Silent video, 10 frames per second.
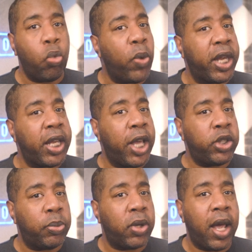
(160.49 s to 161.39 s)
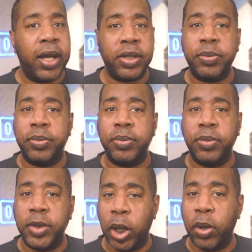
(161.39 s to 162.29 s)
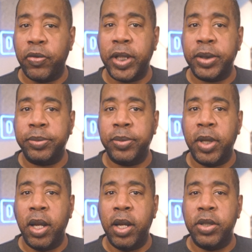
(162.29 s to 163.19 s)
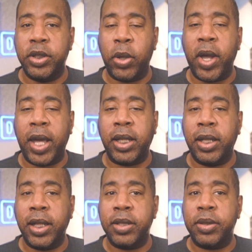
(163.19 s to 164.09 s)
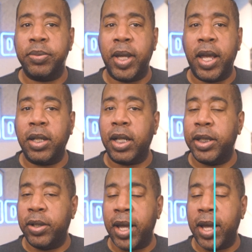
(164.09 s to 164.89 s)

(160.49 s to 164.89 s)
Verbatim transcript: Win Enterprise, Yellowfin, Zoho Analytics, and Clear